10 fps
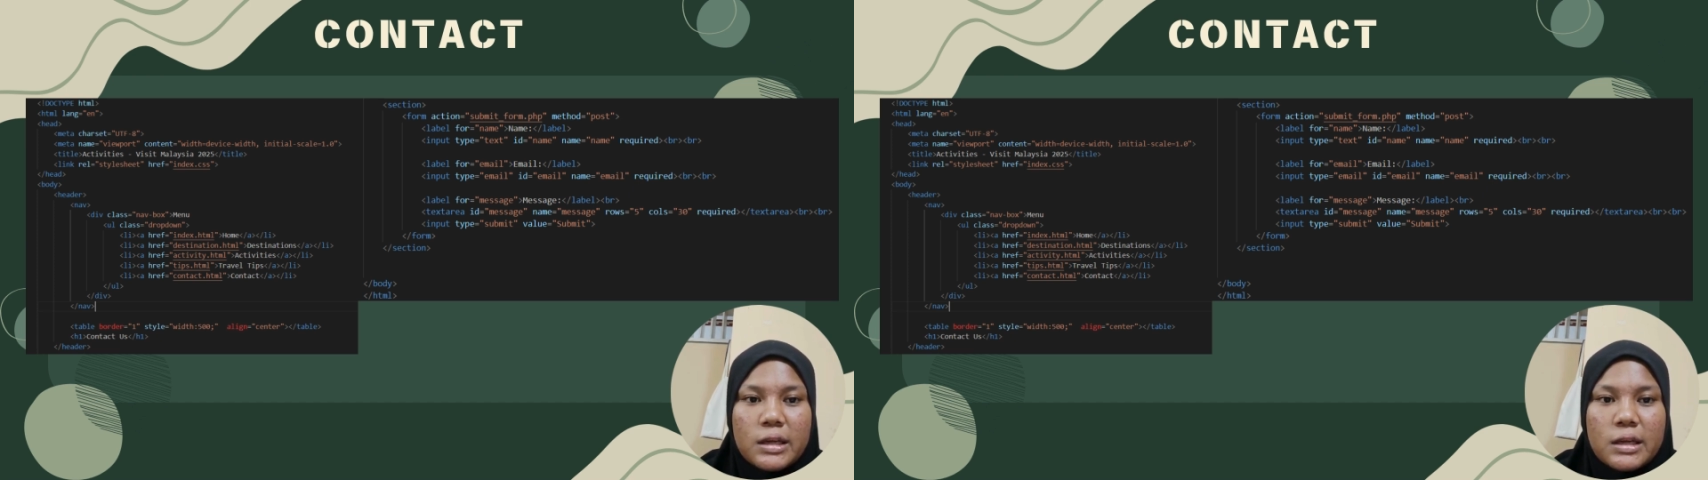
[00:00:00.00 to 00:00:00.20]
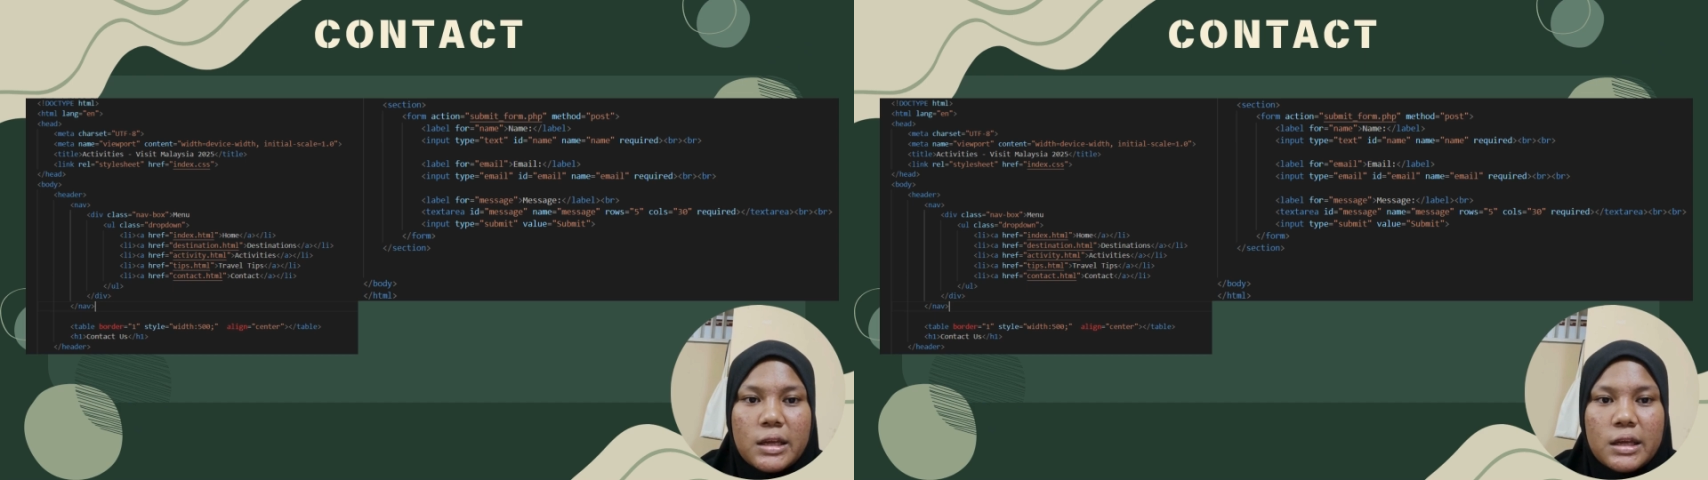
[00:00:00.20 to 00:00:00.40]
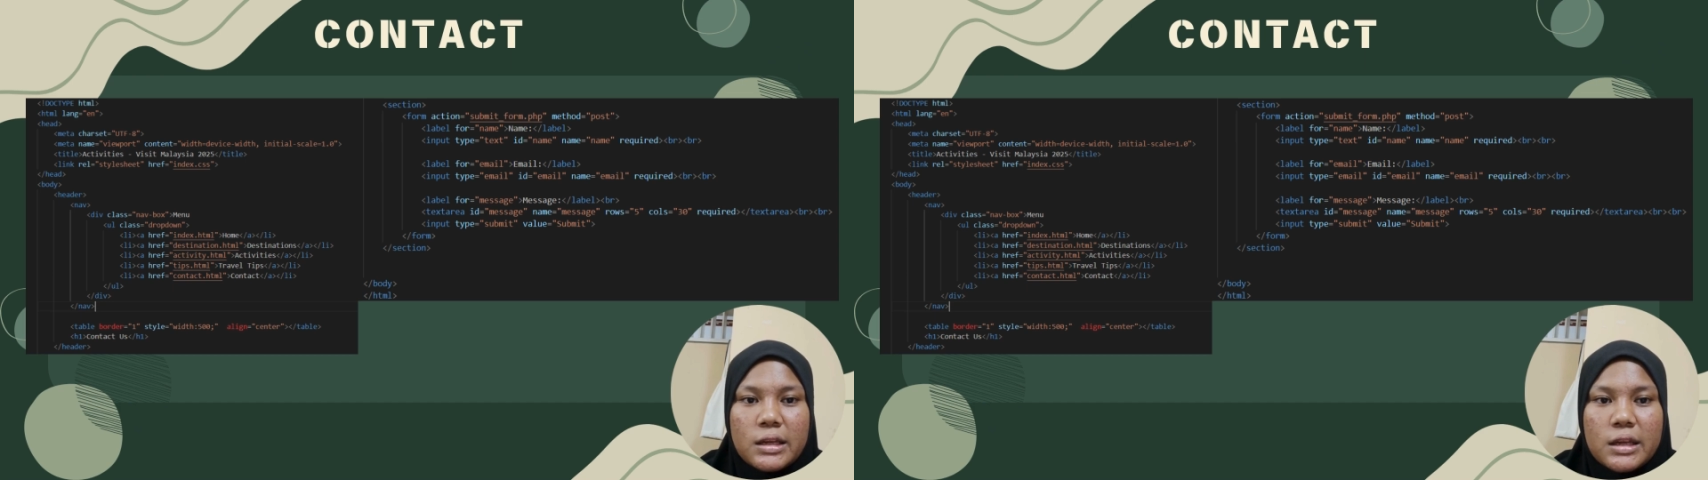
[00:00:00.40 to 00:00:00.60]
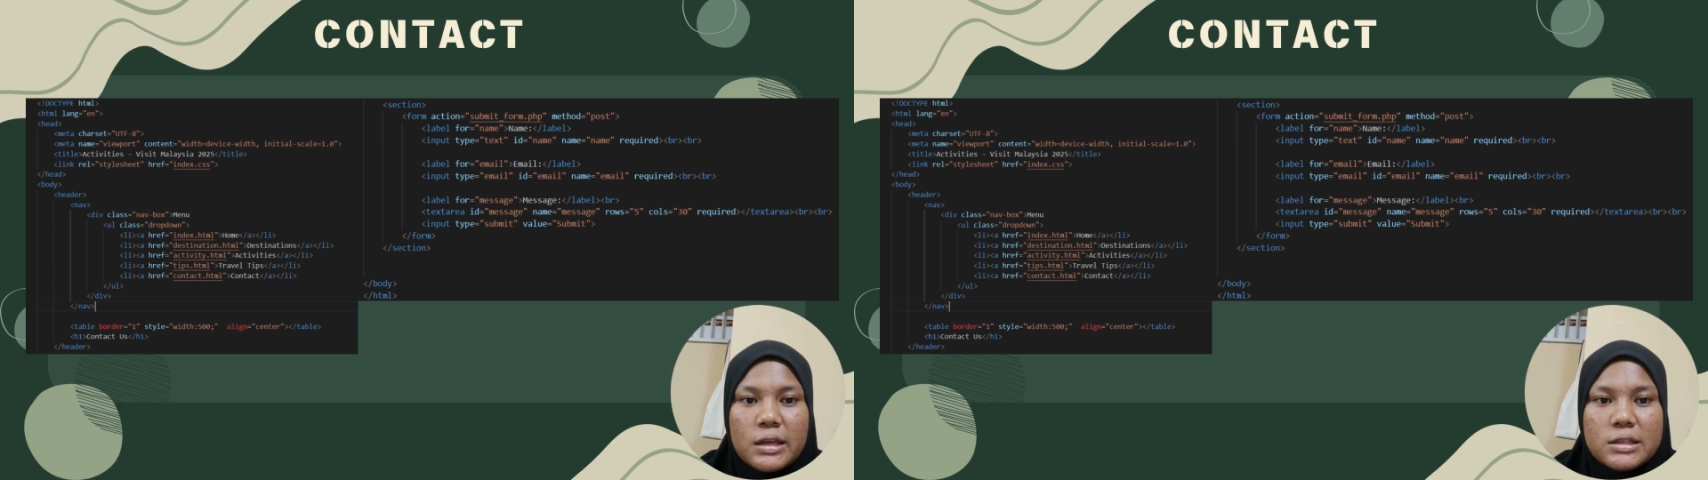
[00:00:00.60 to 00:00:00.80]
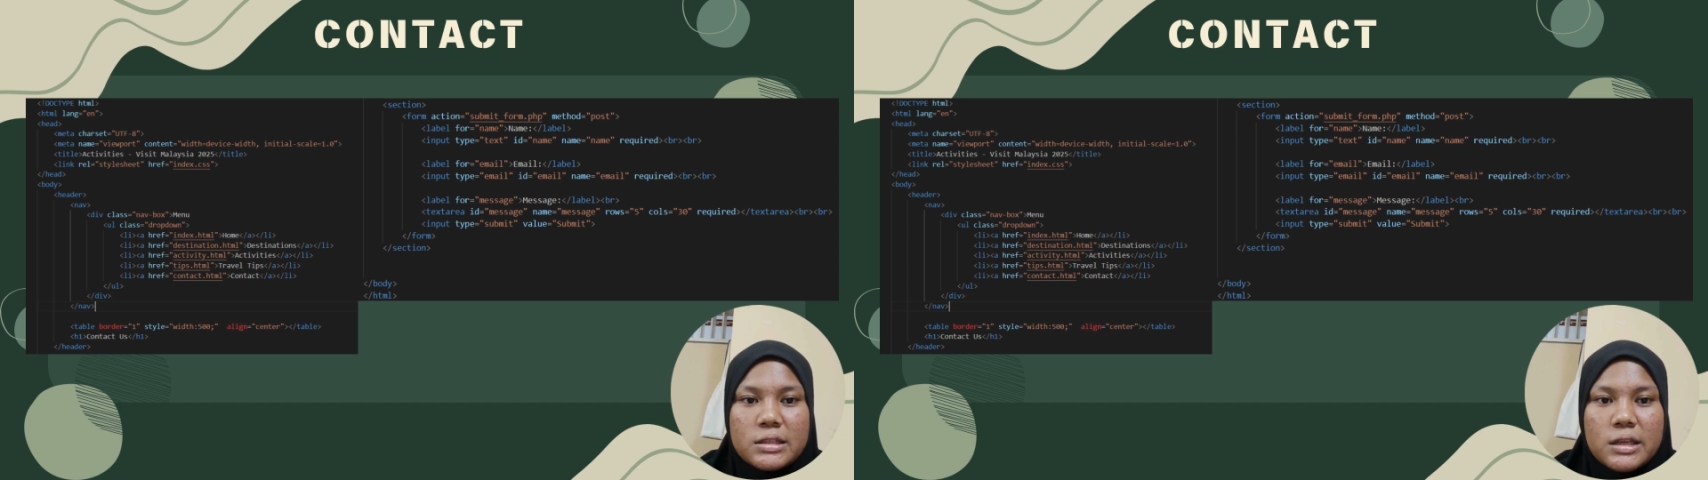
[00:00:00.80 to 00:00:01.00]
Then
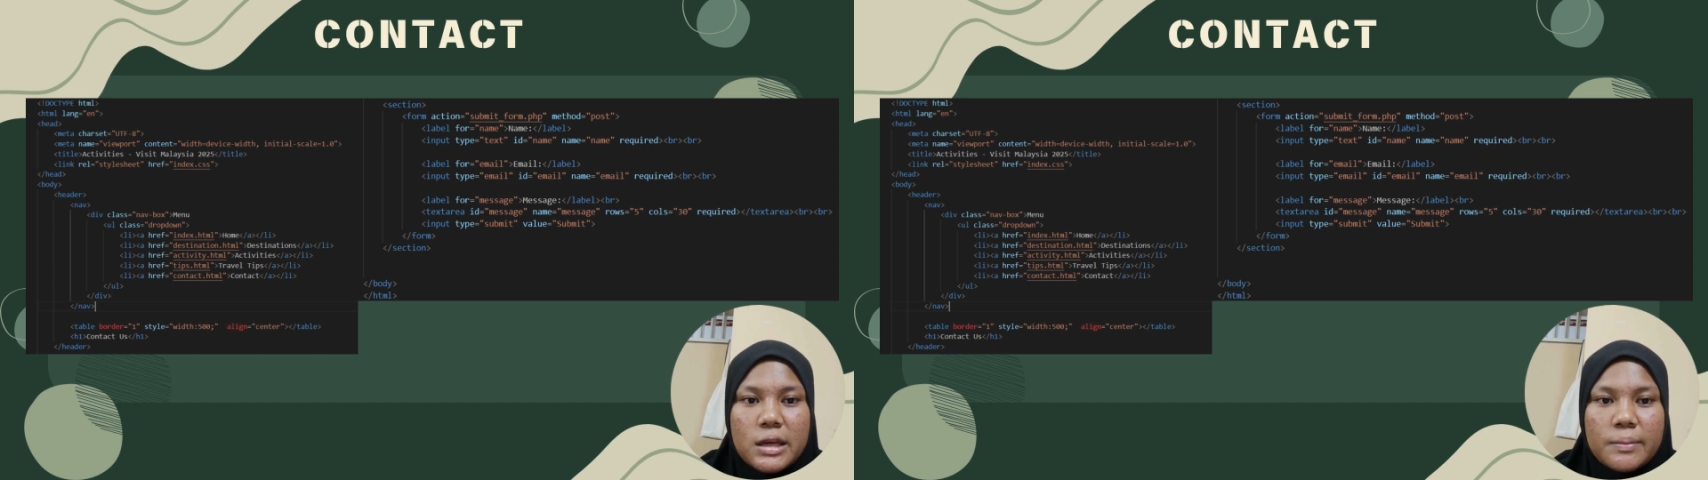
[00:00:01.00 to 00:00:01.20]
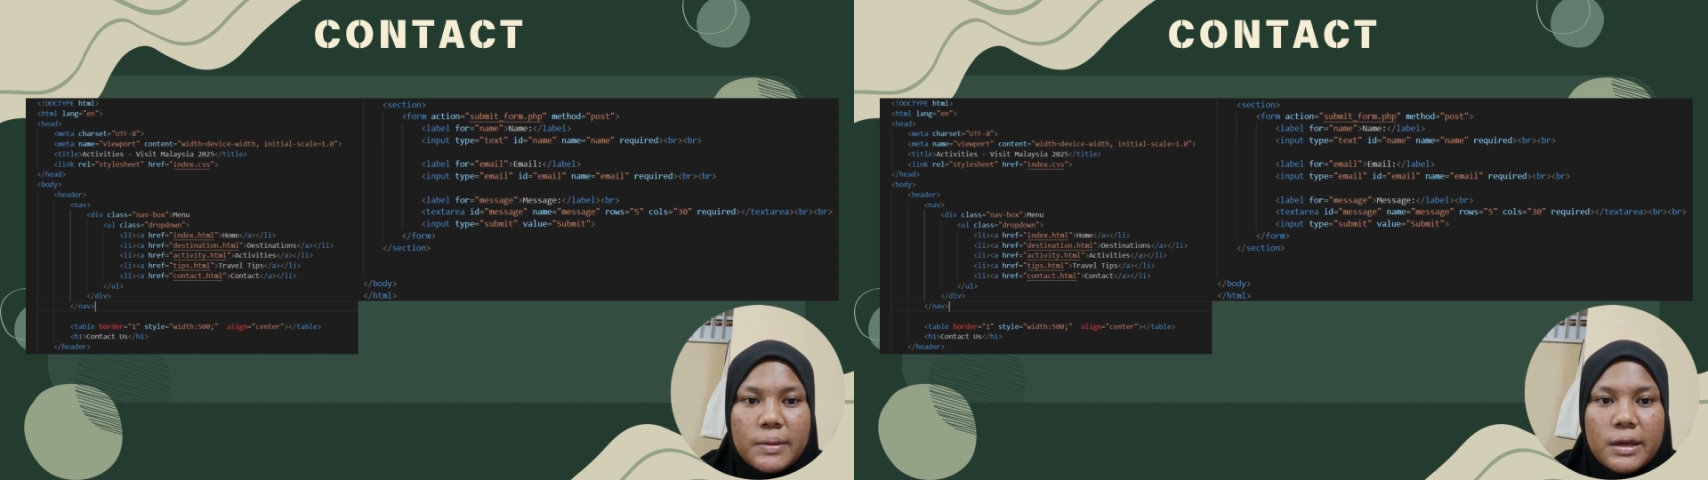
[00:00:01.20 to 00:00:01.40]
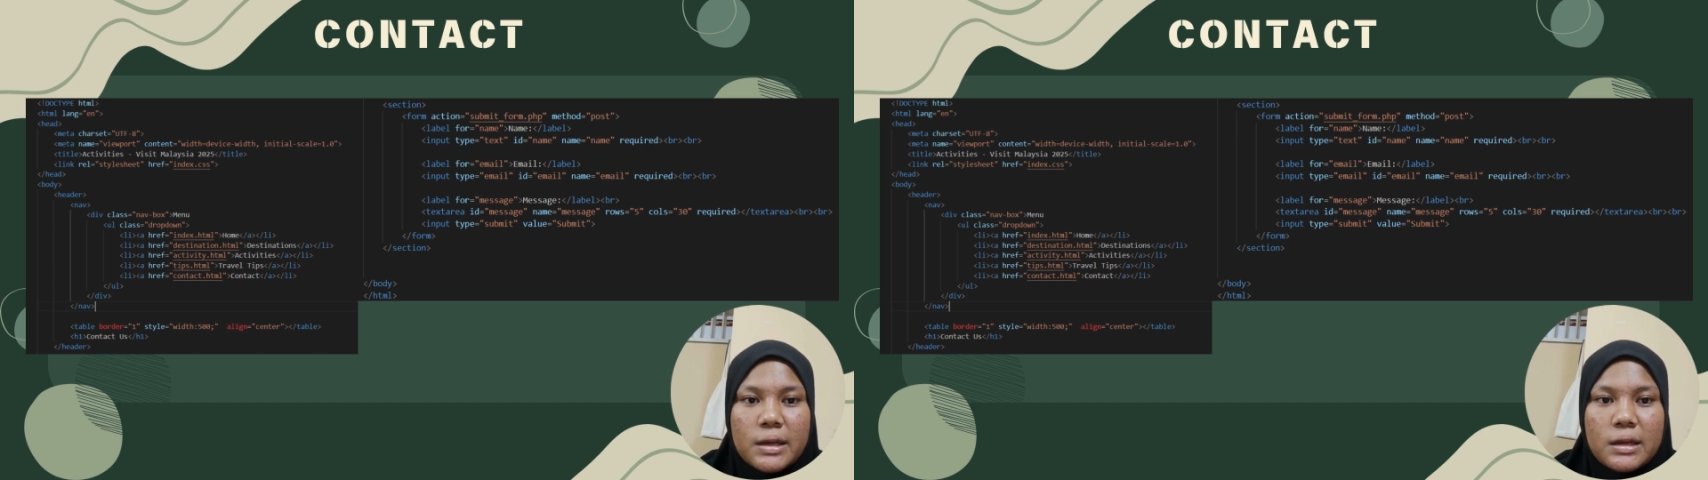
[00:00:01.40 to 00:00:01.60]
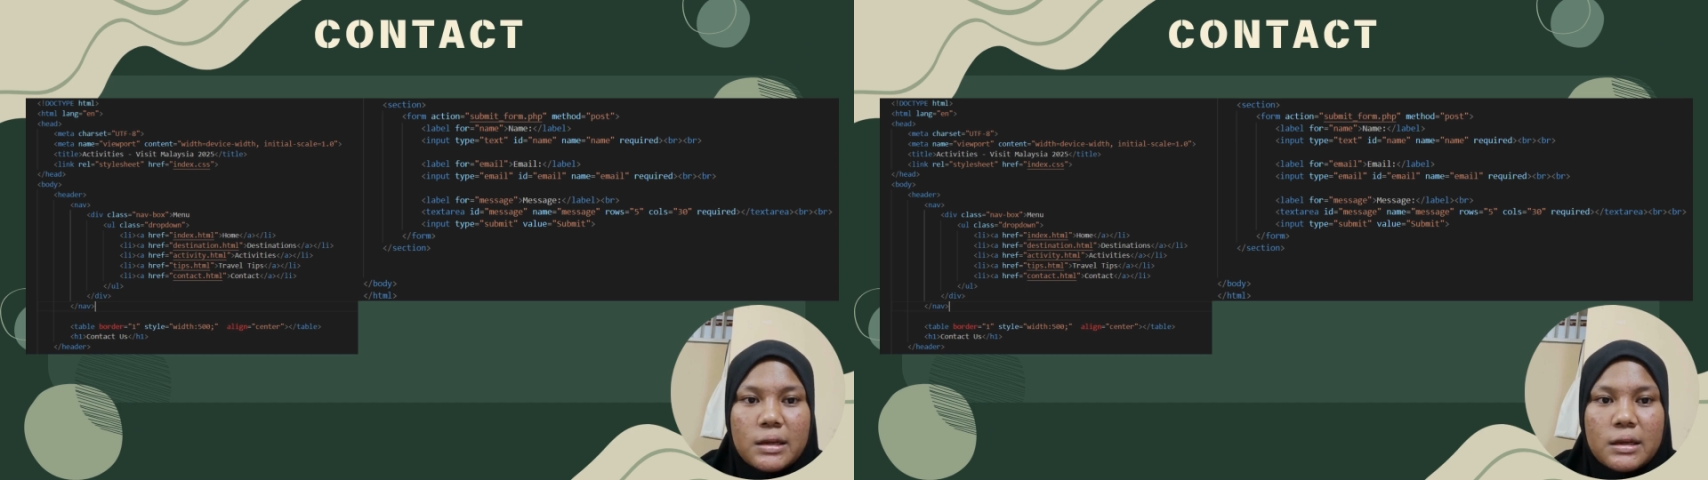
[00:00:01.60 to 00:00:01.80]
HTML